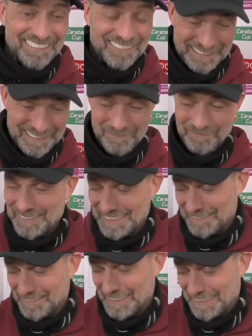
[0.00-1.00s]
He will.
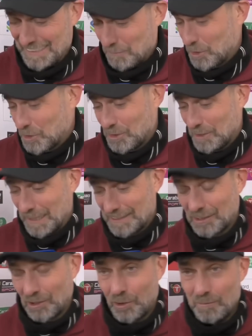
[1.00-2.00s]
He will. I'm not sure he
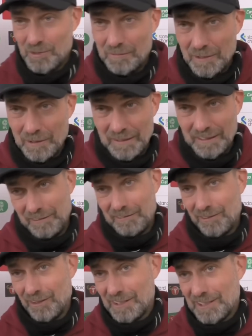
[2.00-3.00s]
makes it home, so probably he
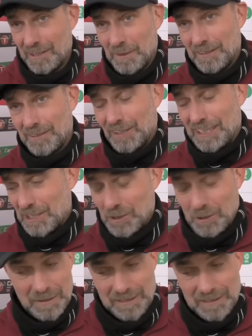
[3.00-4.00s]
will fall asleep in the
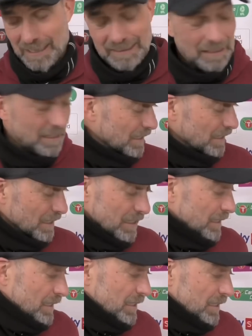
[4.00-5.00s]
dressing room. It's right.
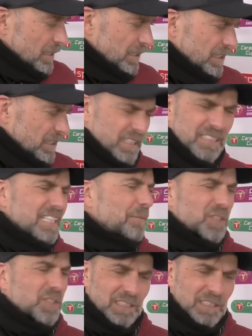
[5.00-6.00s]

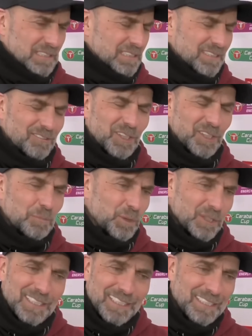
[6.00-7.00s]
Exceptional. What a
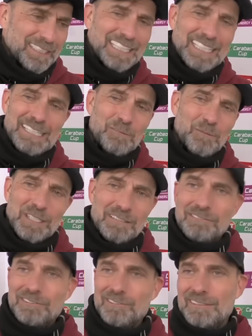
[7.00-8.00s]
boy.
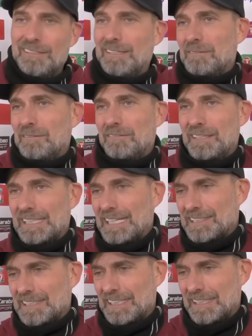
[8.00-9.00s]
Wonderful,
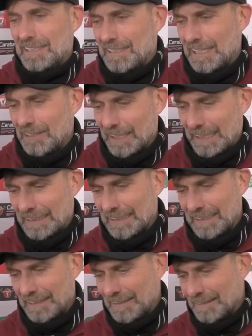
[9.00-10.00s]
fantastic
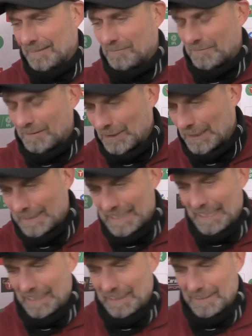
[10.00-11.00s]
character, real
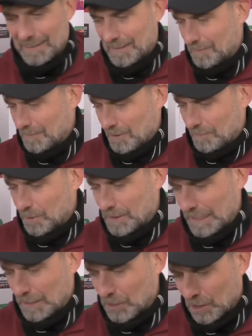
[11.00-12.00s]
talent, top
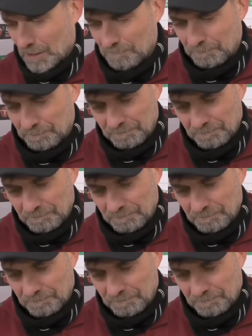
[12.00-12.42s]
potential.